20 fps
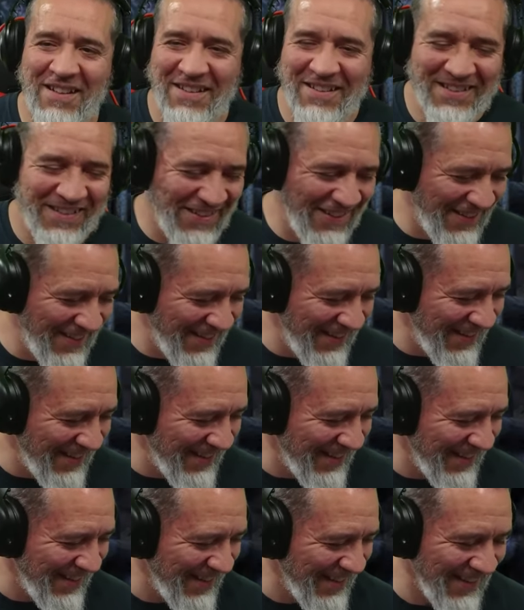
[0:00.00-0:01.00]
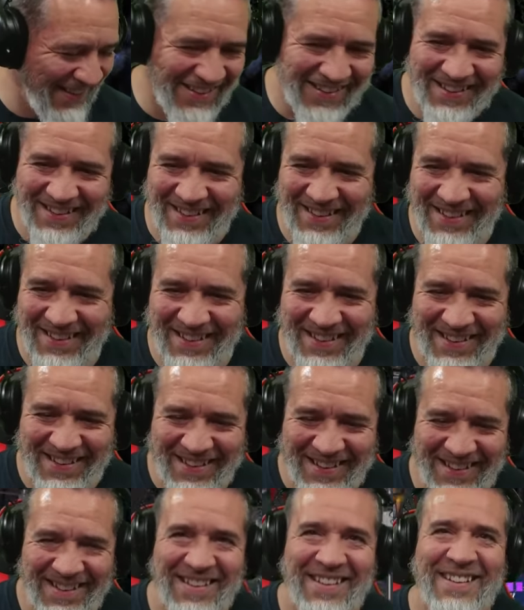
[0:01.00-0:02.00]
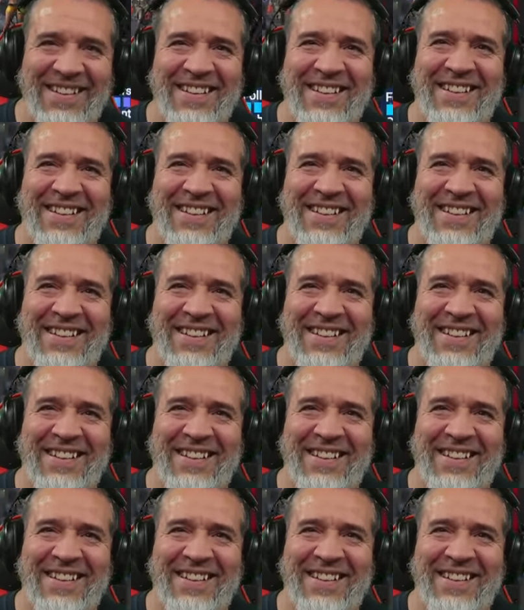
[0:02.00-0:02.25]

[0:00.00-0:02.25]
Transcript: I will send you to Jesus.